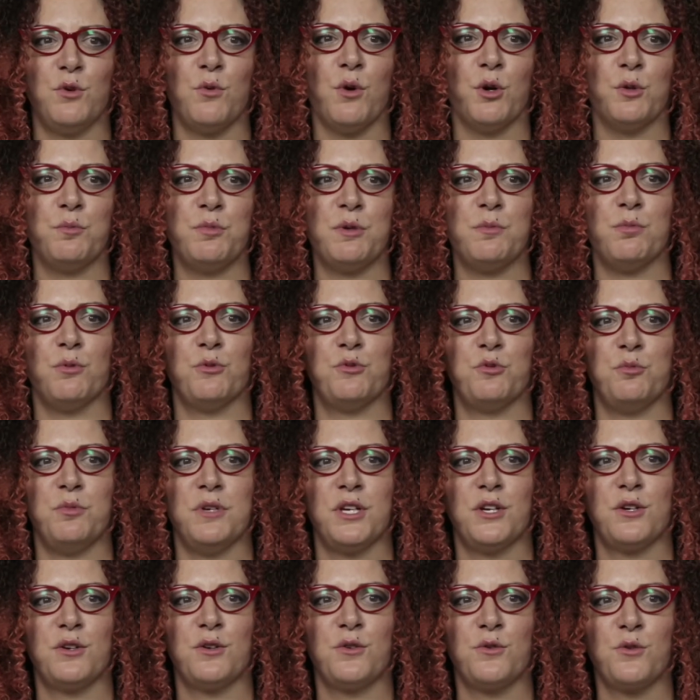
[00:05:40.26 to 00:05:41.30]
we want people to
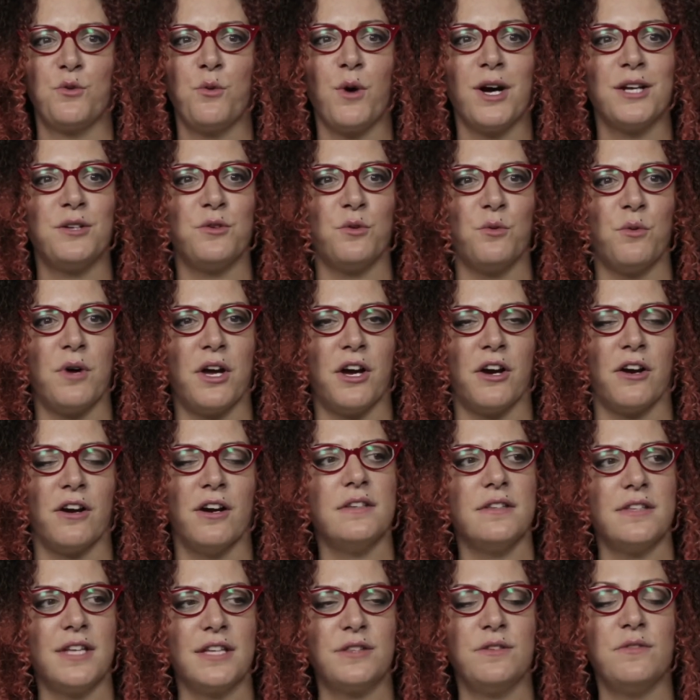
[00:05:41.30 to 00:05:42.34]
be quite
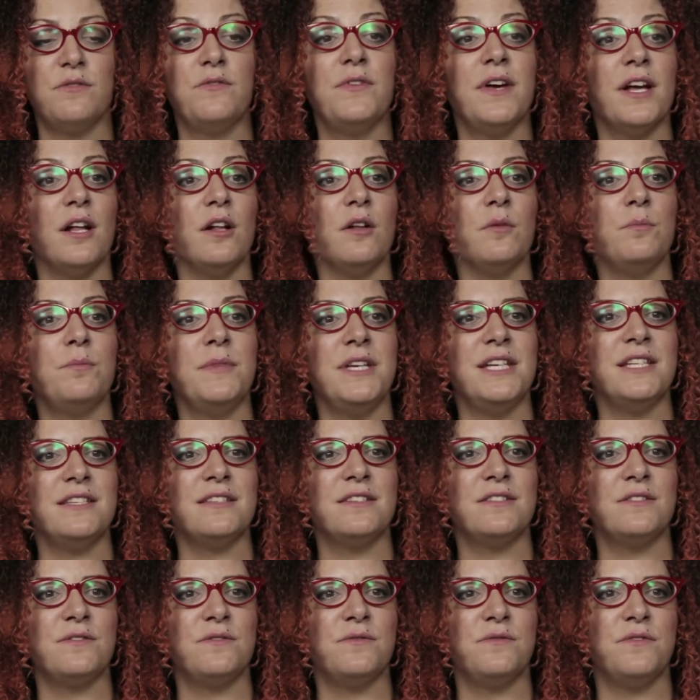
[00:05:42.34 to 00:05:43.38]
aware that the veil
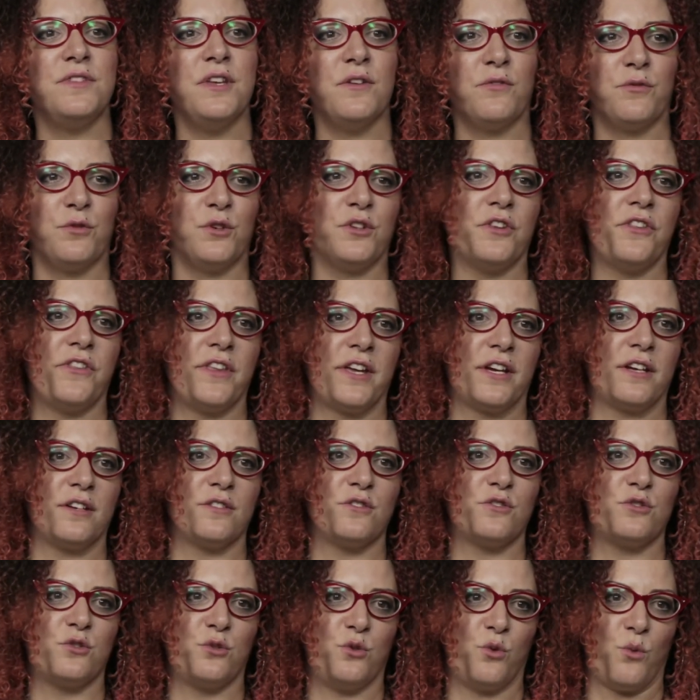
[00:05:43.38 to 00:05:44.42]
means different
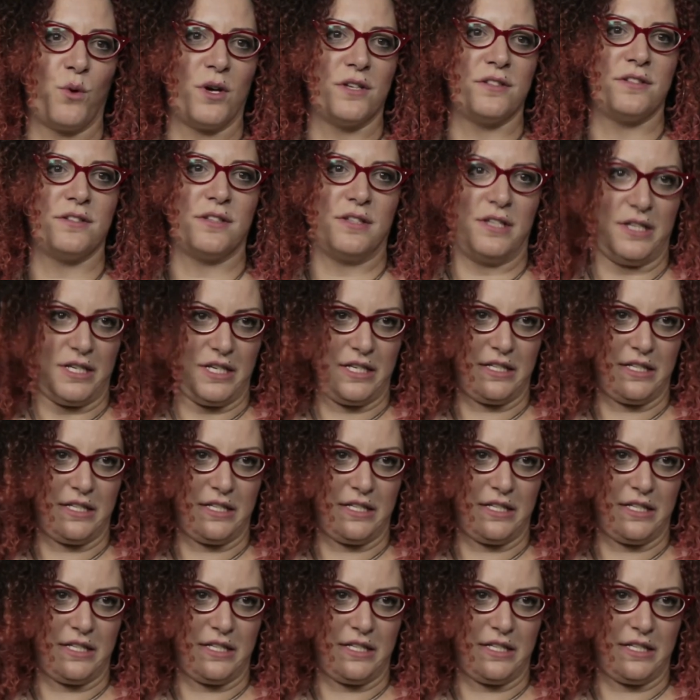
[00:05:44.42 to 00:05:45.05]
things to the West and the